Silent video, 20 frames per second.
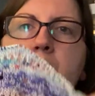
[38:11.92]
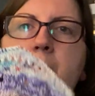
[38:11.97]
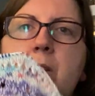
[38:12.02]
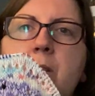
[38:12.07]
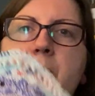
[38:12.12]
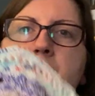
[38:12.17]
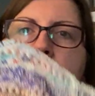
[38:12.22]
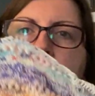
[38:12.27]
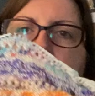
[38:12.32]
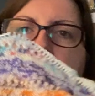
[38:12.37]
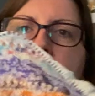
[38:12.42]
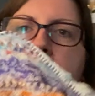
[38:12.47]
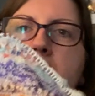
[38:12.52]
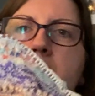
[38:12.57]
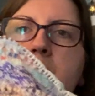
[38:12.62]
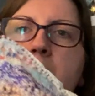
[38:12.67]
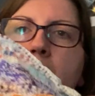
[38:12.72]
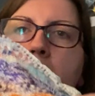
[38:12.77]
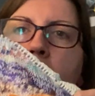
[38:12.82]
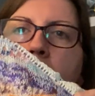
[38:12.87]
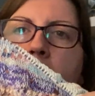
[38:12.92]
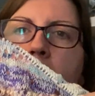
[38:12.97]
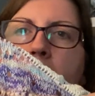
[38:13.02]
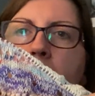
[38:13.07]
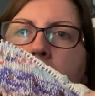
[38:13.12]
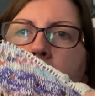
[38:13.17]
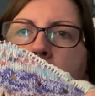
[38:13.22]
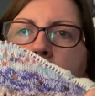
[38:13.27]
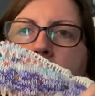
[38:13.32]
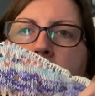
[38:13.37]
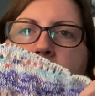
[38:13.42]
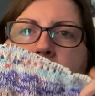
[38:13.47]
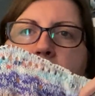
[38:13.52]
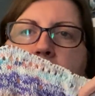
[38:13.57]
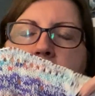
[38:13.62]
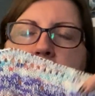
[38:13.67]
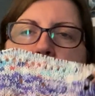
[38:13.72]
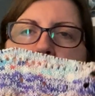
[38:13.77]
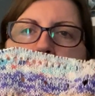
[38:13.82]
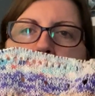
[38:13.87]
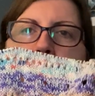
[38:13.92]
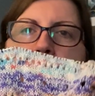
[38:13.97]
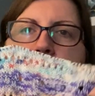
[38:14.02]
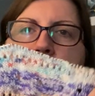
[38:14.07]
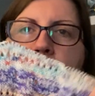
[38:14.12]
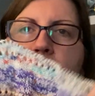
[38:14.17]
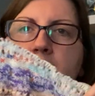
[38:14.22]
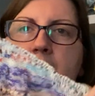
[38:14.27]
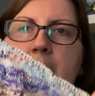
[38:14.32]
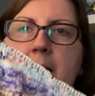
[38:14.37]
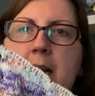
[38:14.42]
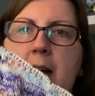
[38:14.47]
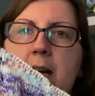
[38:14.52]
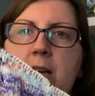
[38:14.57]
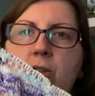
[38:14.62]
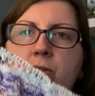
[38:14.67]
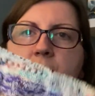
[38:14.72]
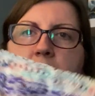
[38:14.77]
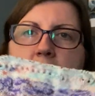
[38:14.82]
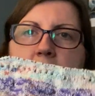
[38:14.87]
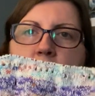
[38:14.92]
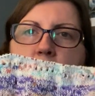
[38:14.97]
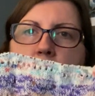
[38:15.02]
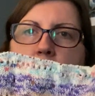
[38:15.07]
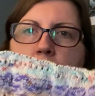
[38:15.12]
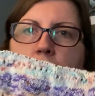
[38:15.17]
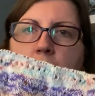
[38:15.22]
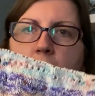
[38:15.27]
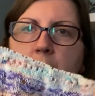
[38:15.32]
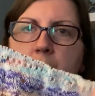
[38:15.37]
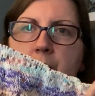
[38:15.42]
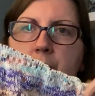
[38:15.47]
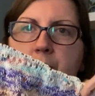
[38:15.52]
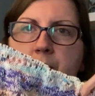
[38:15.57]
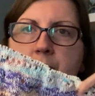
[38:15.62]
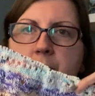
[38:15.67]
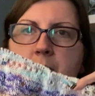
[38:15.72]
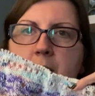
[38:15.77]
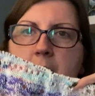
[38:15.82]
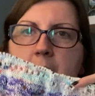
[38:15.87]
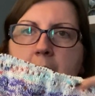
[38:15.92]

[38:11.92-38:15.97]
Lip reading: So these are, it's a really nice range of colours.